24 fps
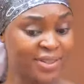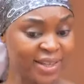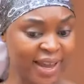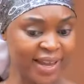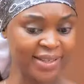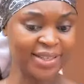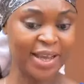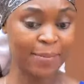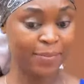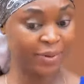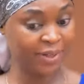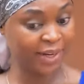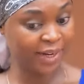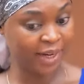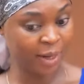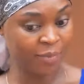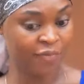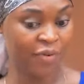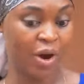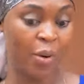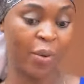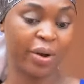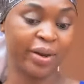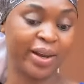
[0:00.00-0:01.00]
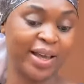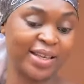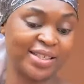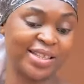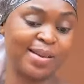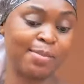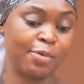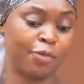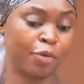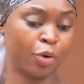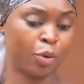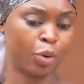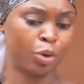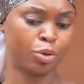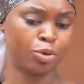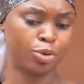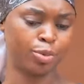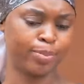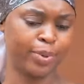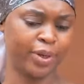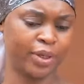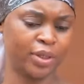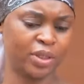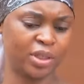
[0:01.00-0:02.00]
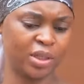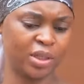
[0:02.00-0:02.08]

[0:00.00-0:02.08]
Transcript: Besides, I beated them farewell last time before going to